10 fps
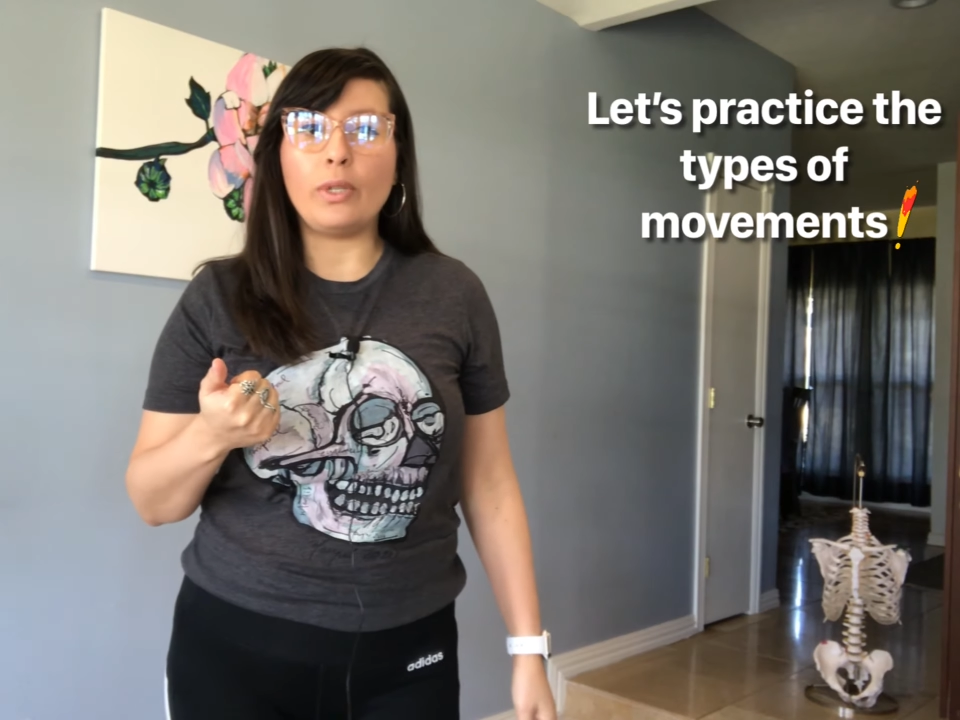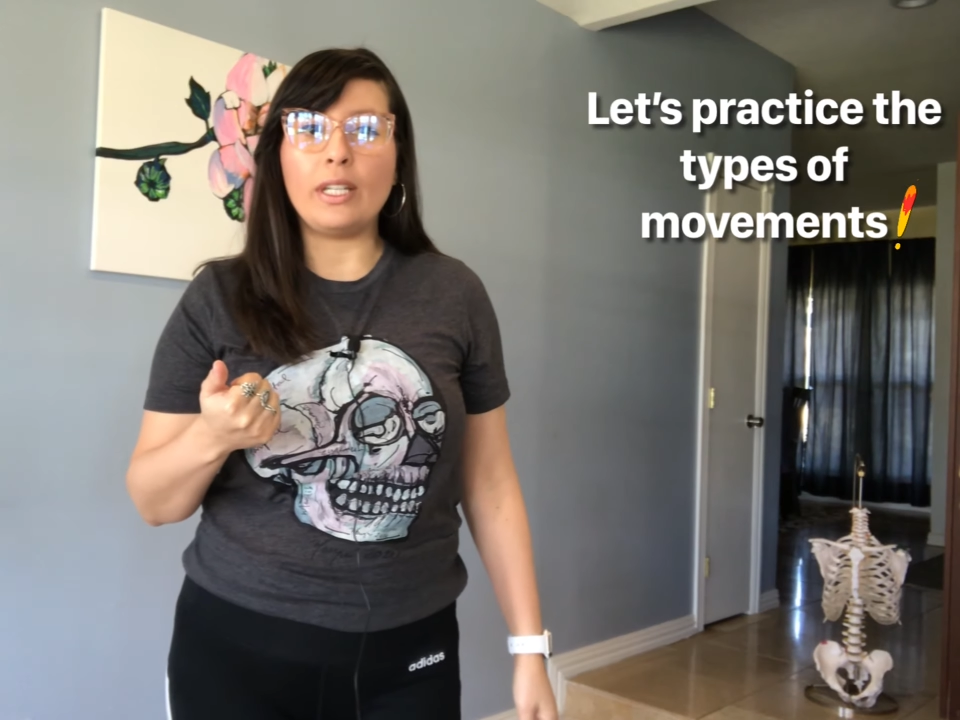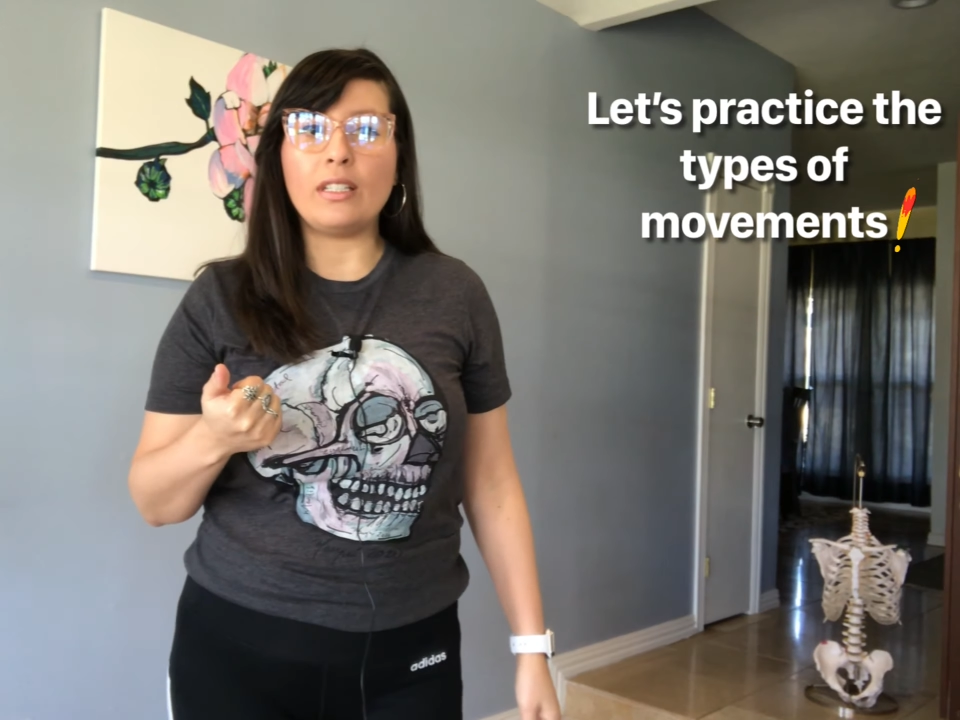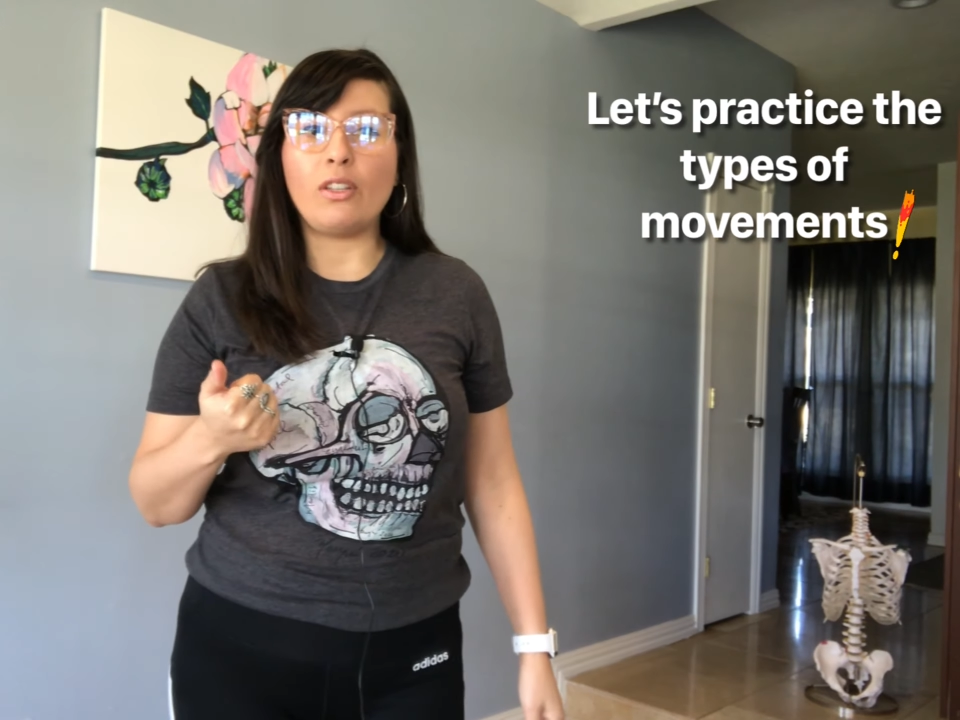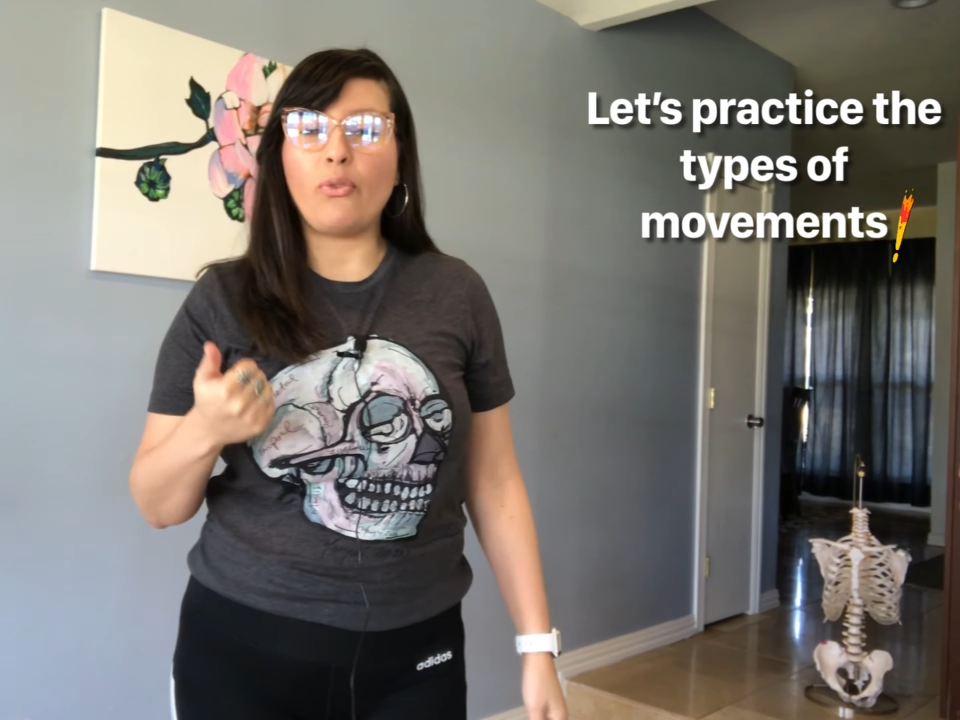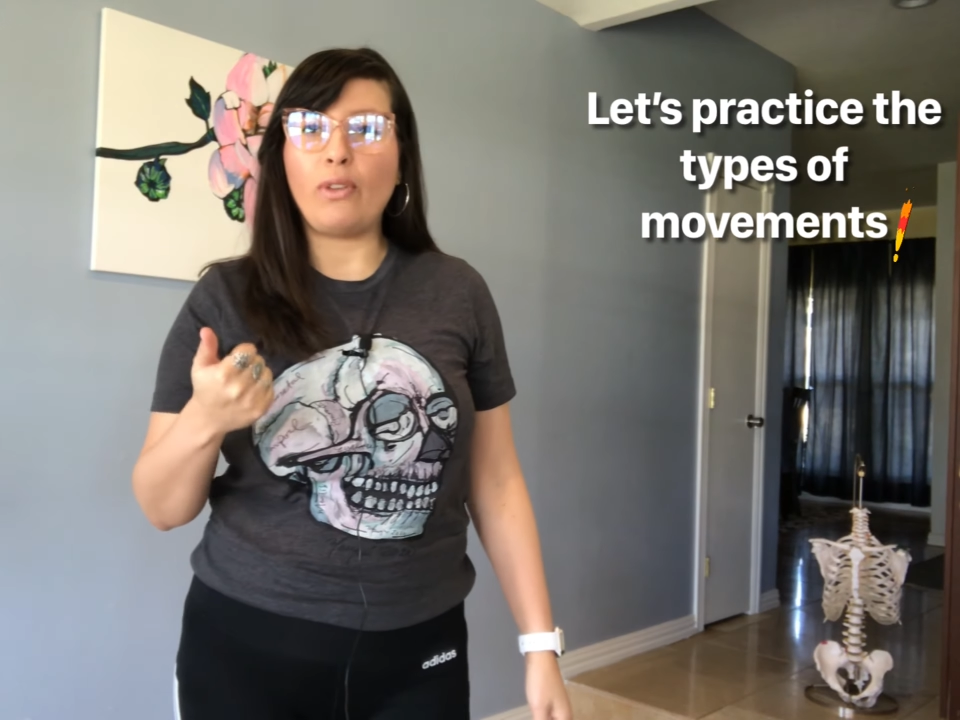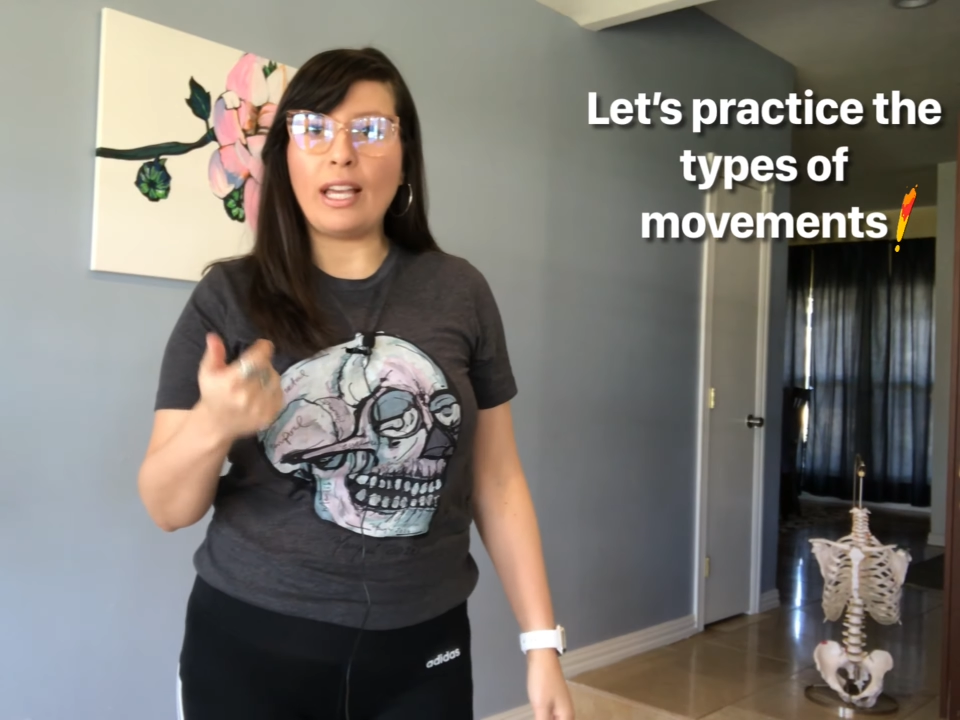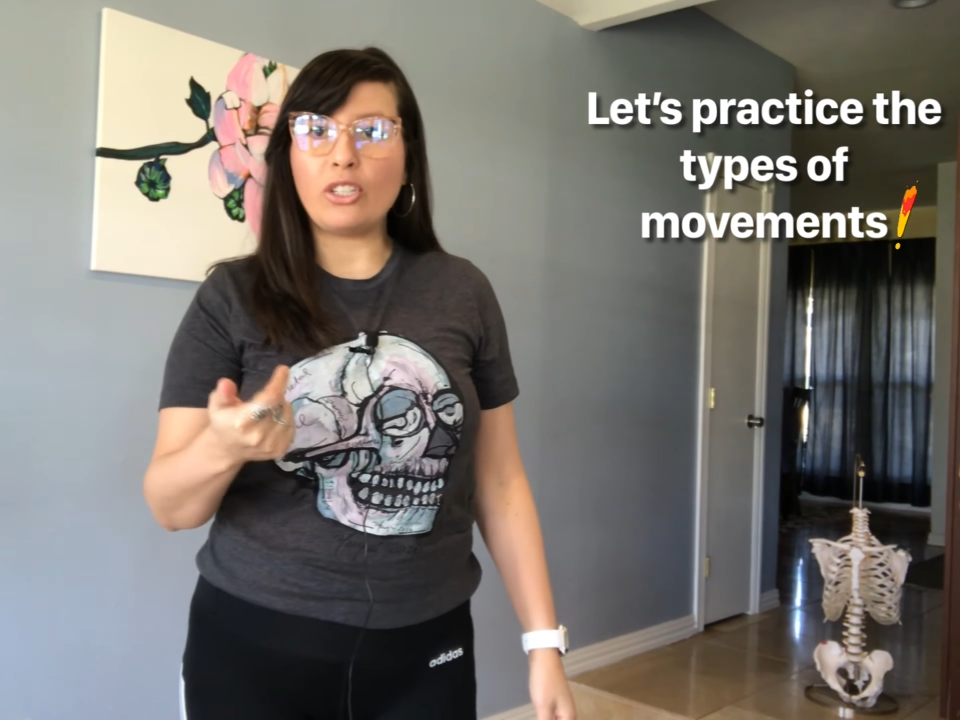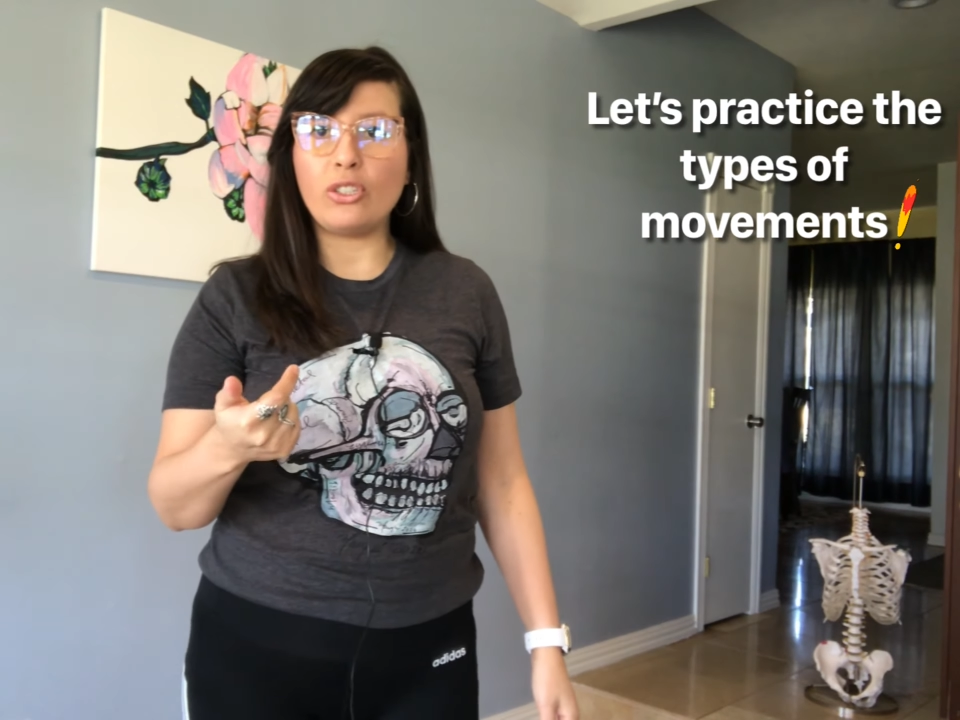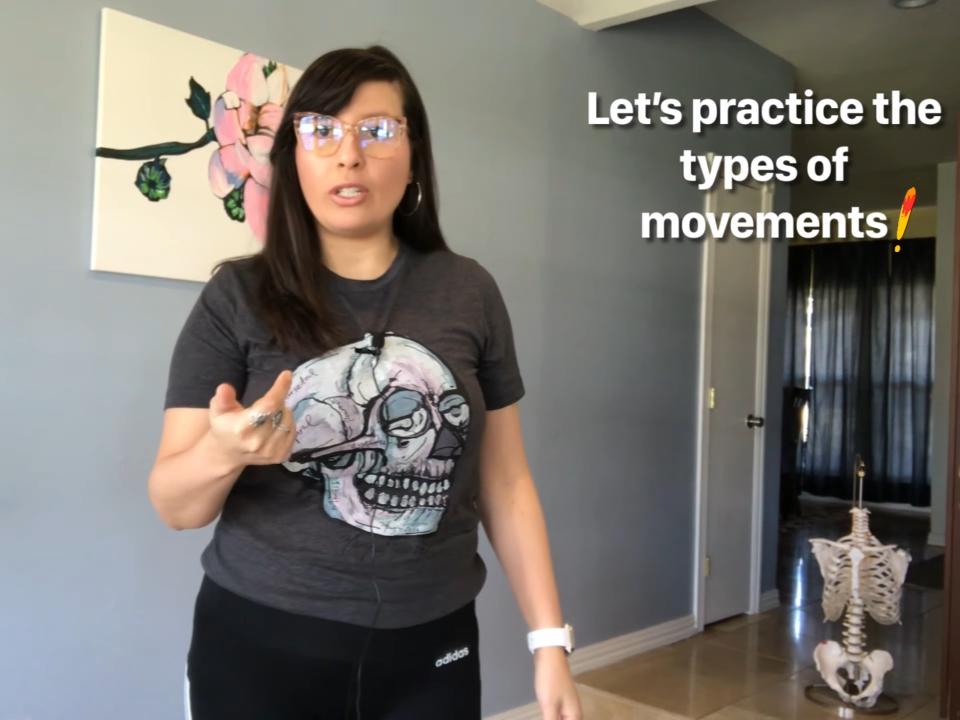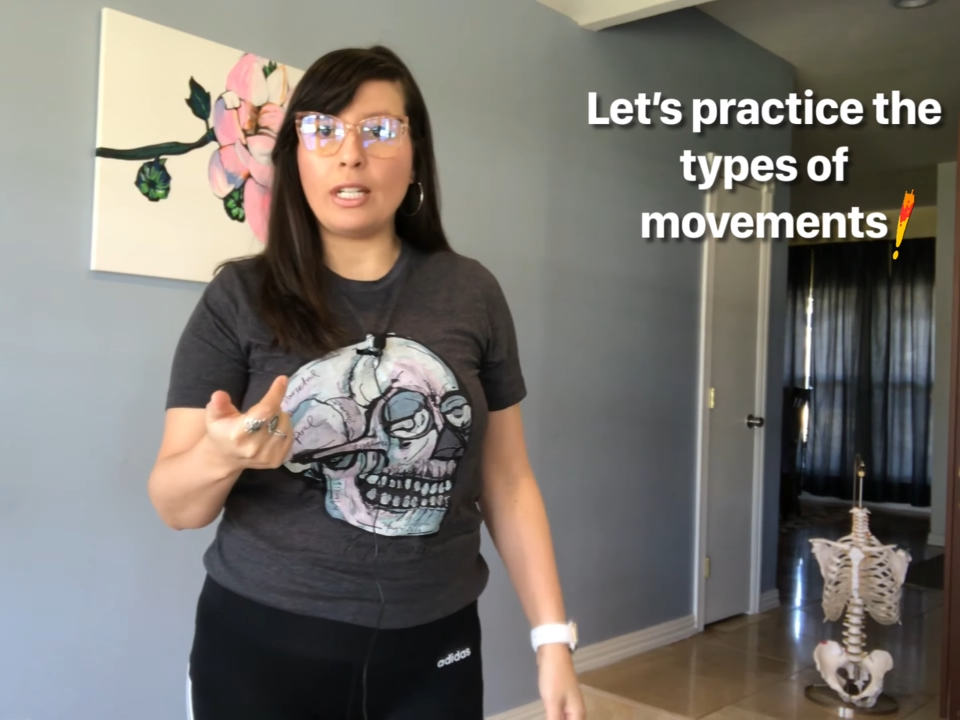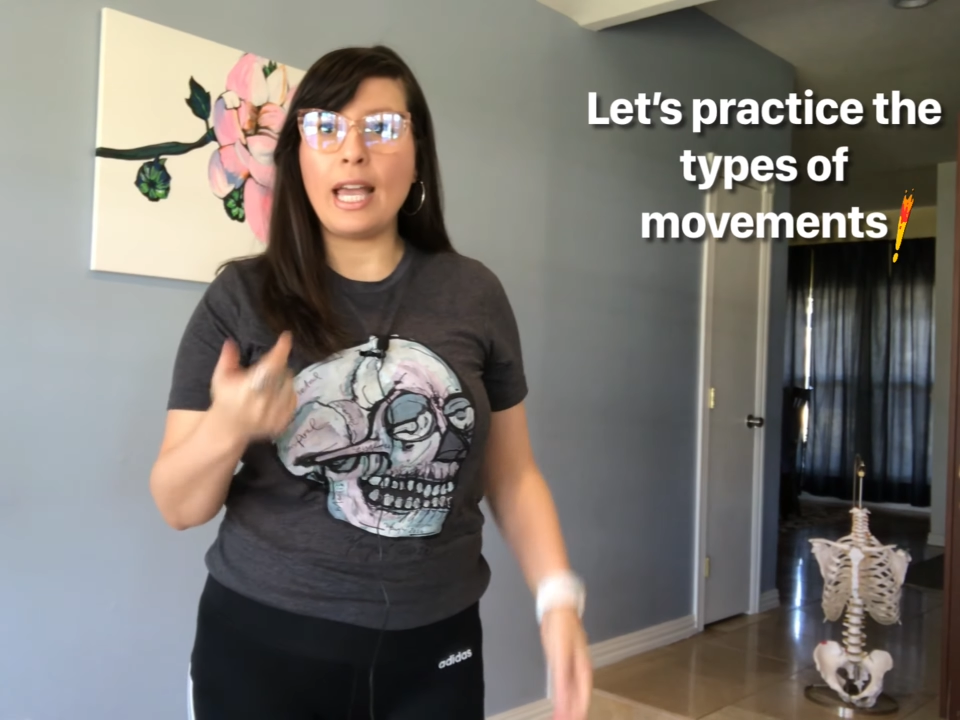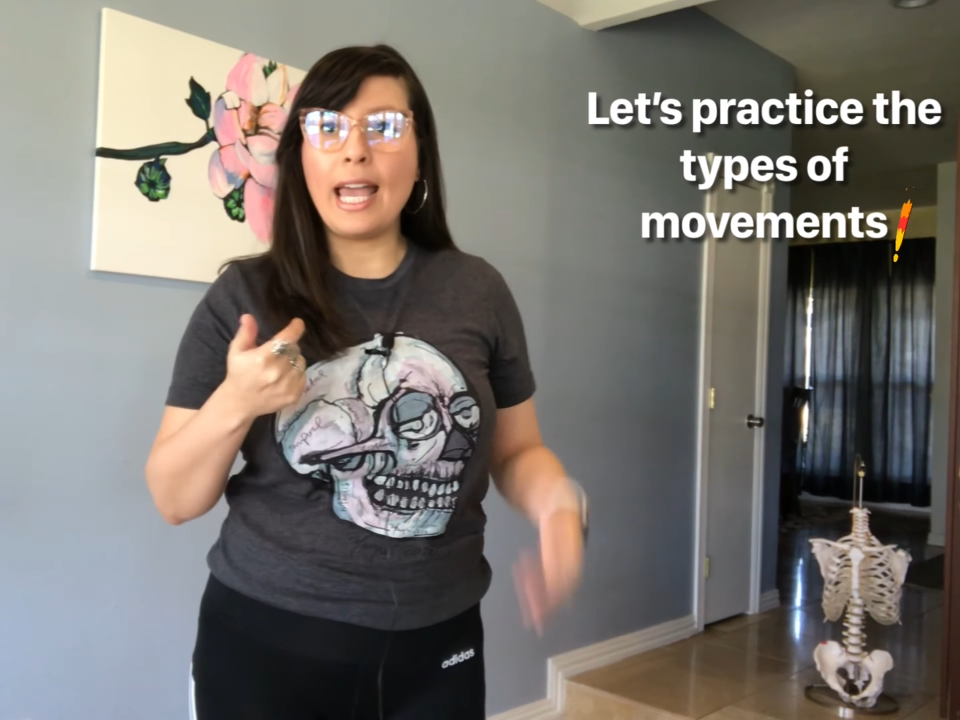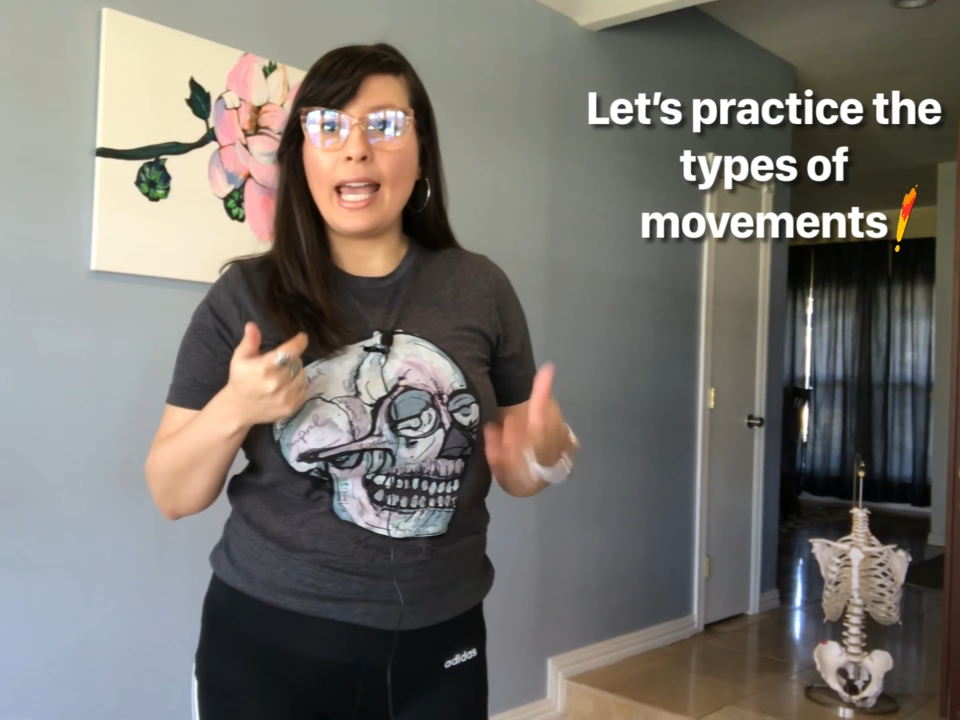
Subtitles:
is flexion